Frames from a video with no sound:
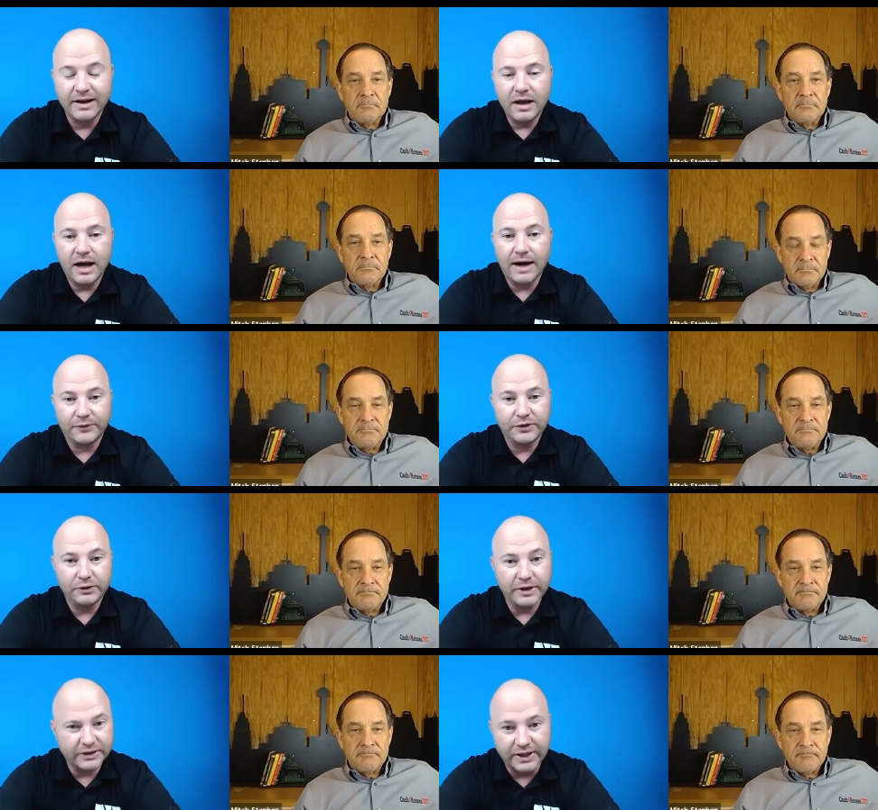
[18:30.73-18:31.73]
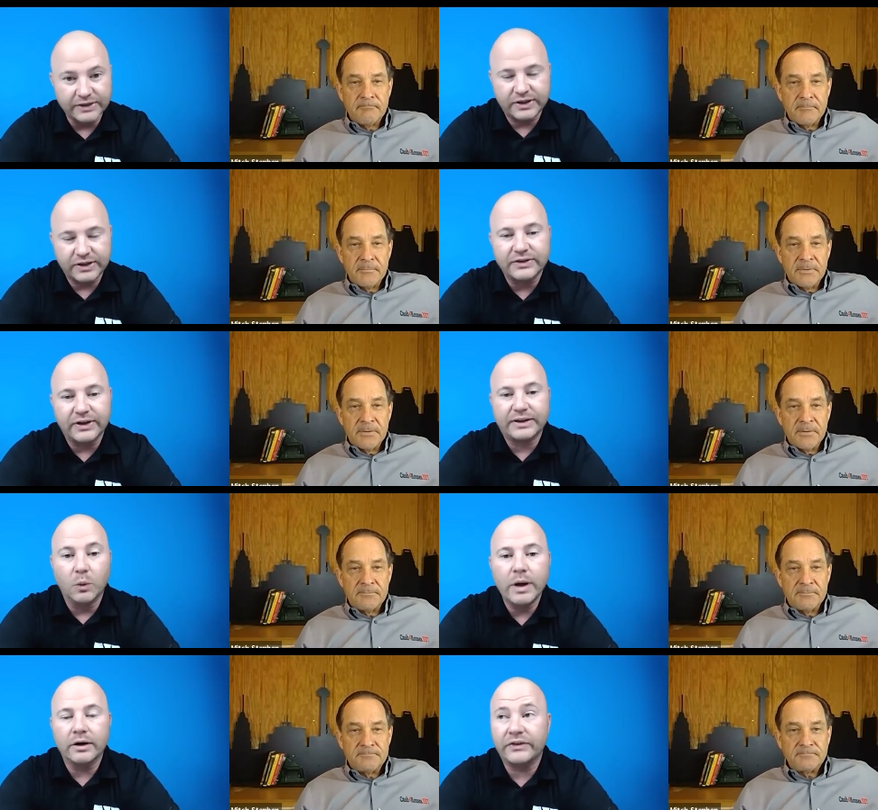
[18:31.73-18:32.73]
Speaker 1: uh, for mm-hmm. doing it. It's, it's it's like the
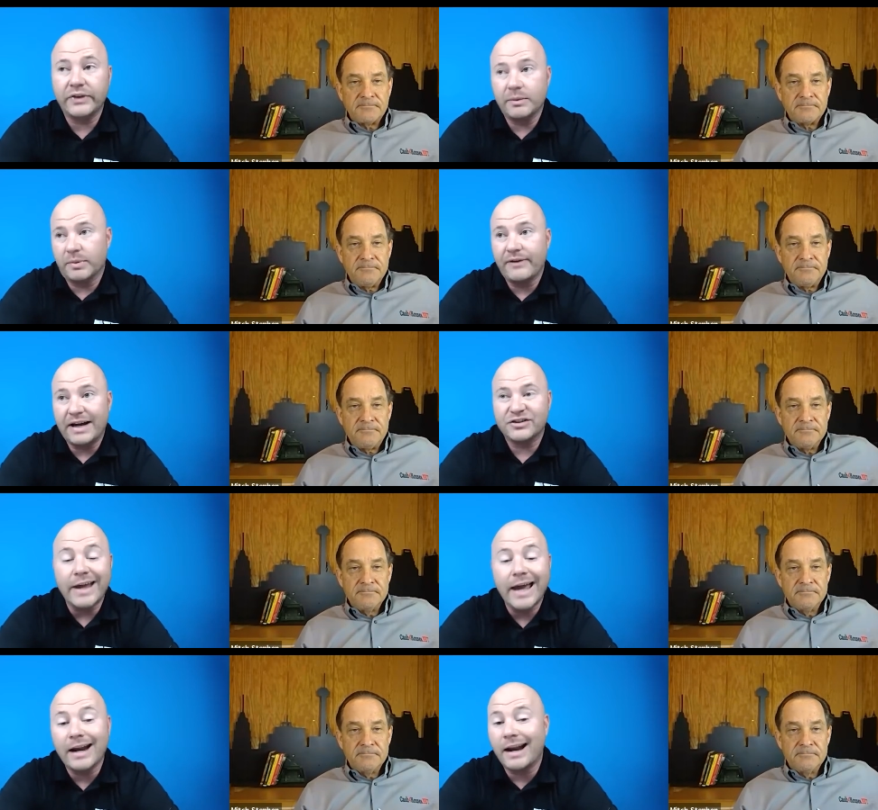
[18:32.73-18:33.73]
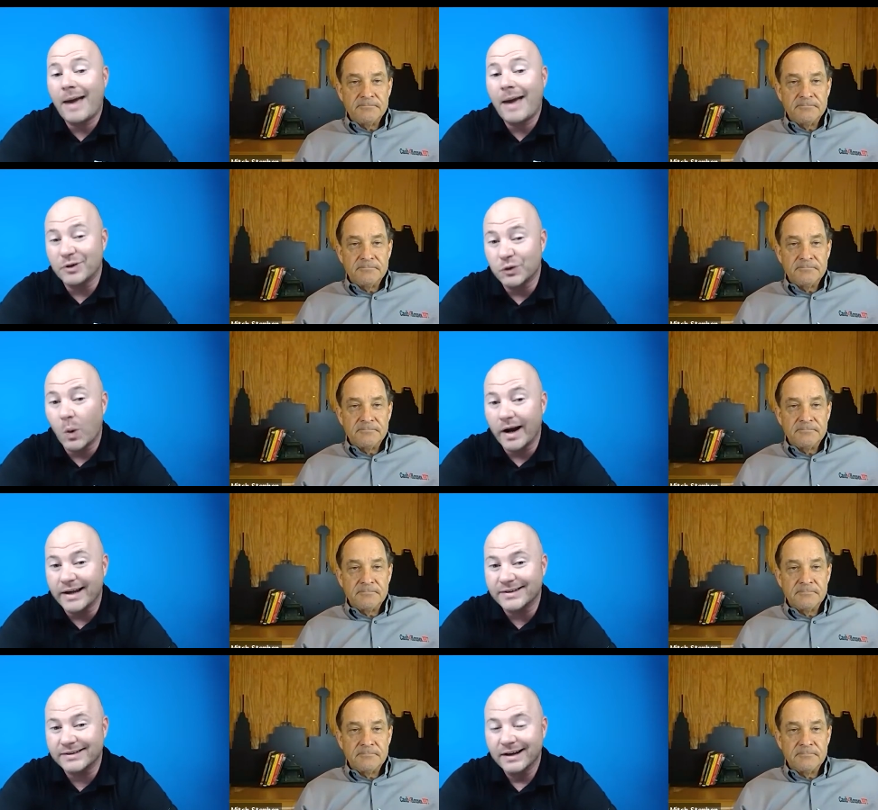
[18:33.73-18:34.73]
weirdest thing, but I've actually had it happen
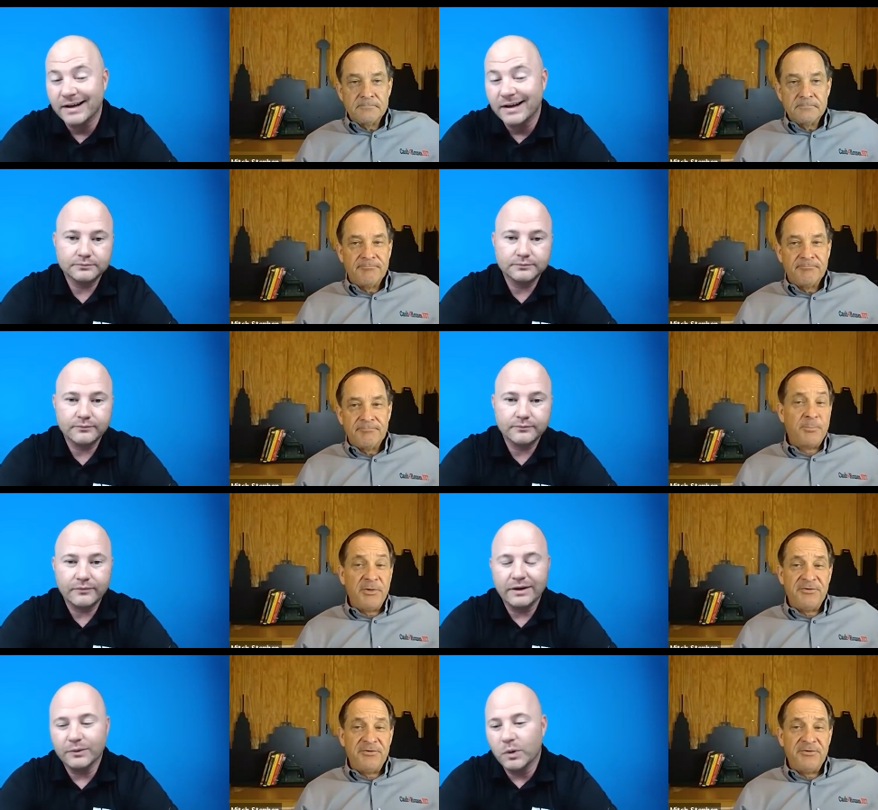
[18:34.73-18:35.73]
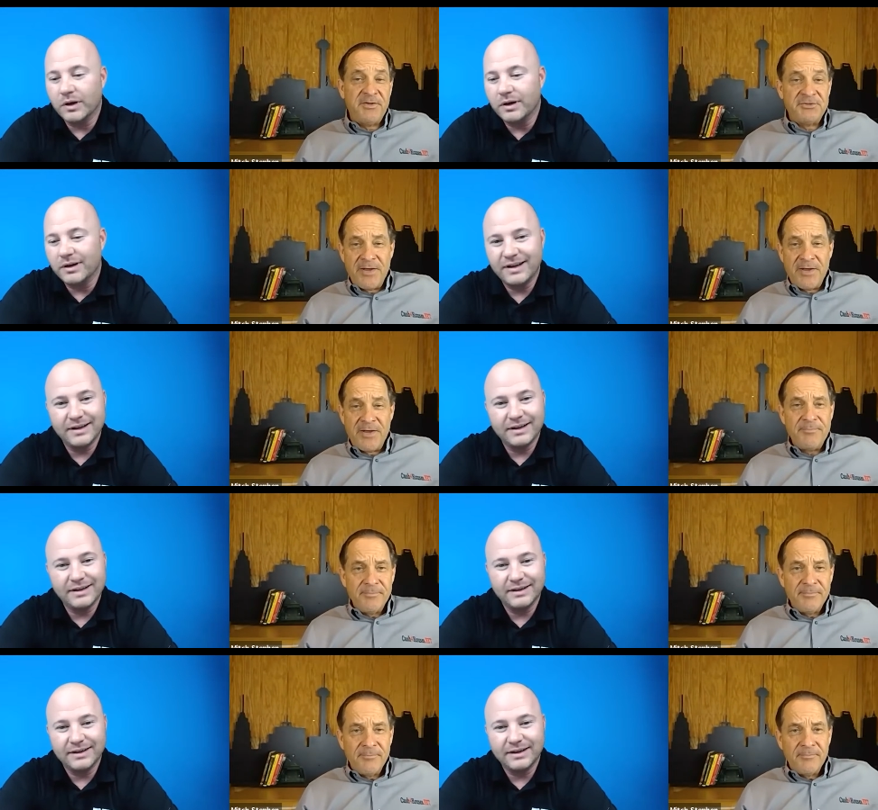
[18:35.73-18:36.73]
twice. Did the police even show
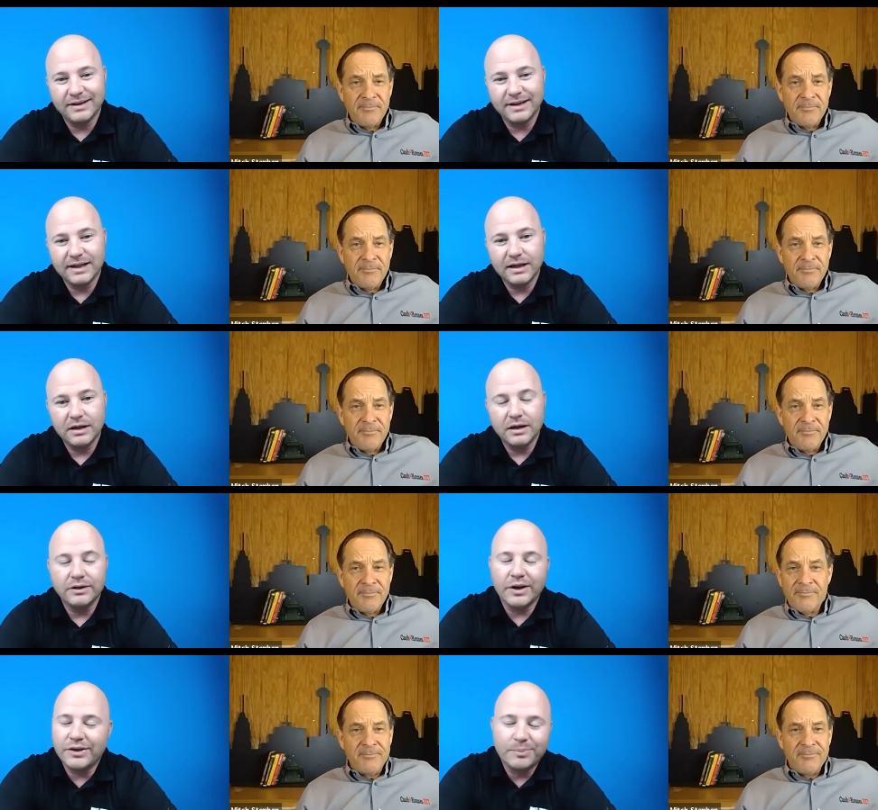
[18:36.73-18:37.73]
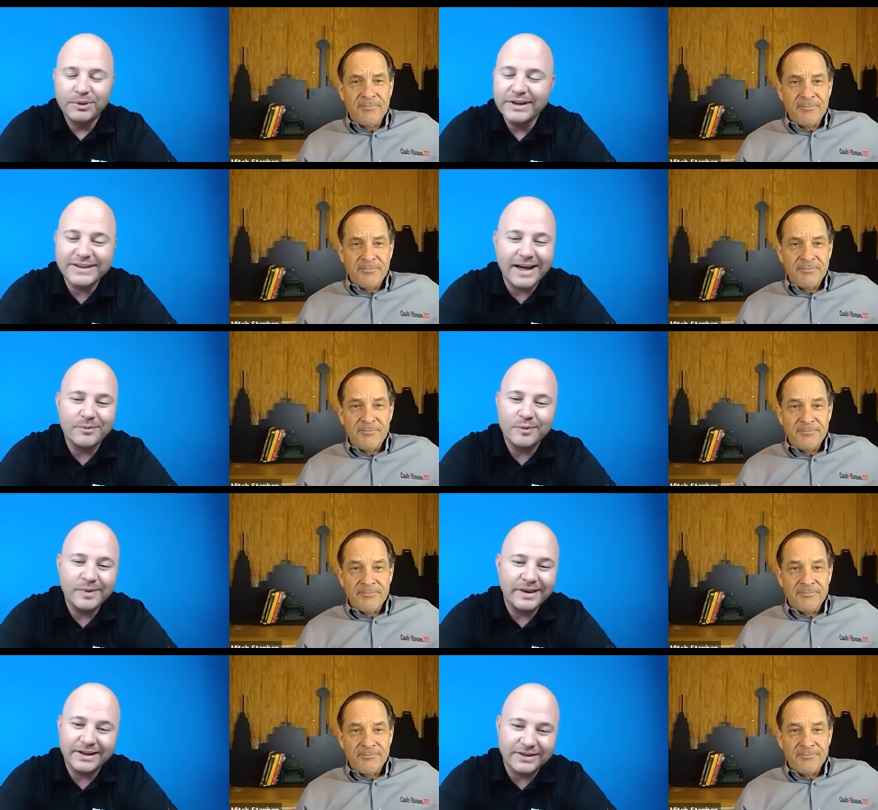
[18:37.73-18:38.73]
up? The police came to me.
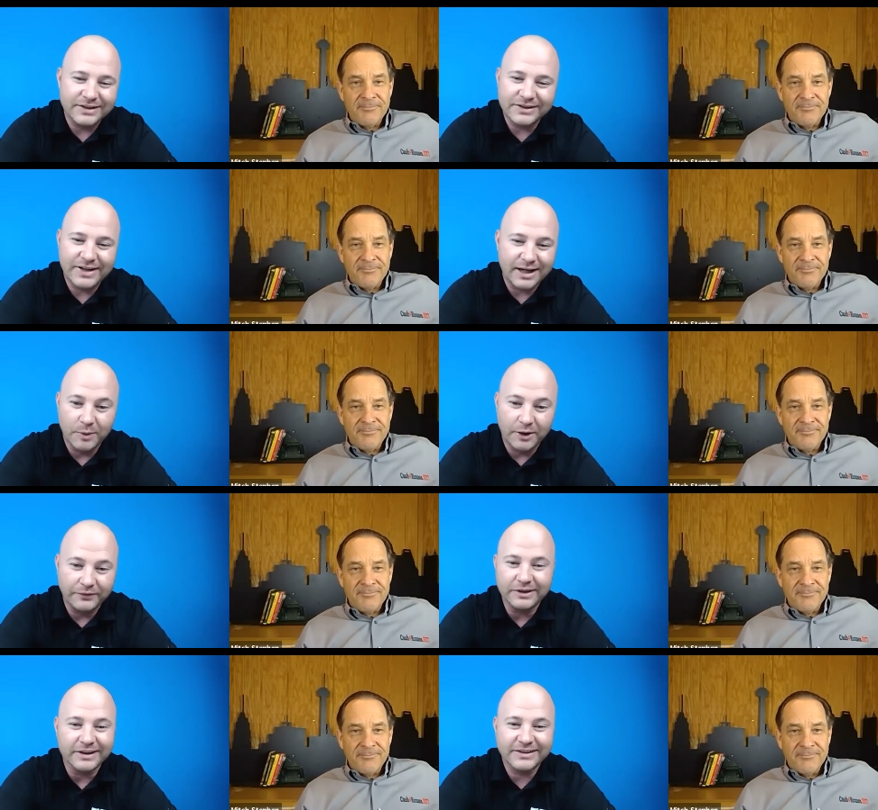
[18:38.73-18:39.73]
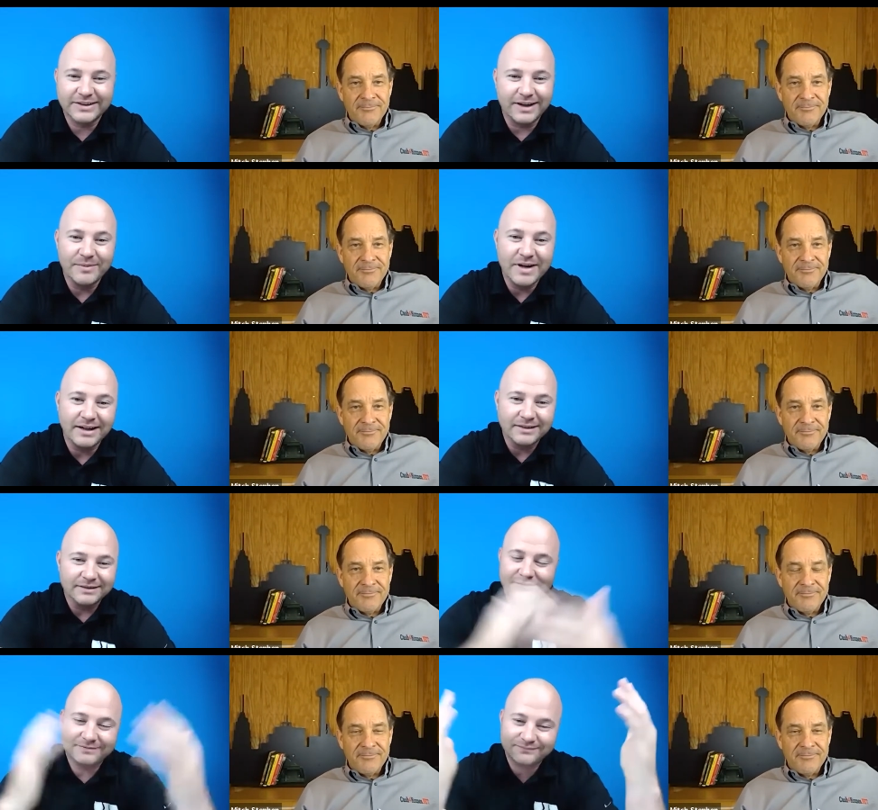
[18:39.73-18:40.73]
They said, "Just take them off your list." I mean,
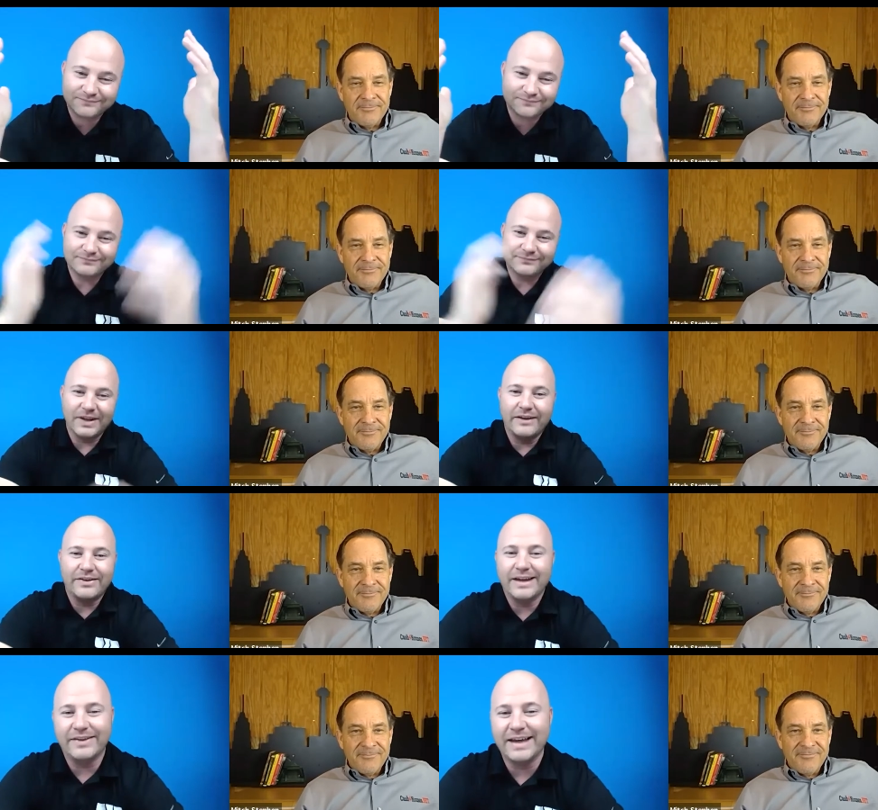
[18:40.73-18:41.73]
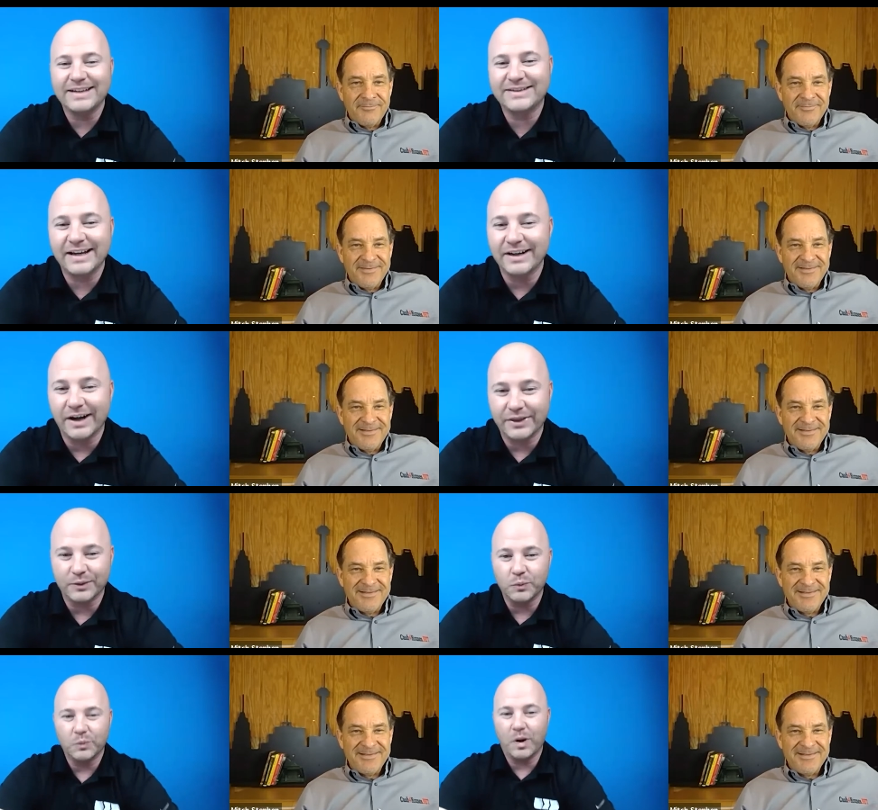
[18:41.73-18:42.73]
they they say
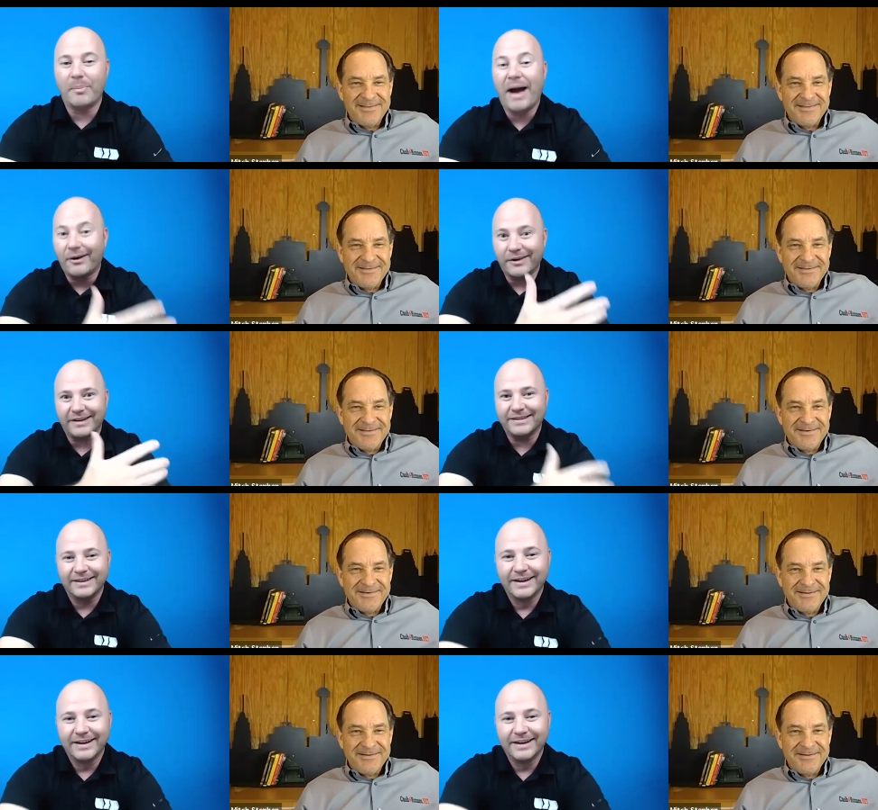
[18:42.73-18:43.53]
nothing about it.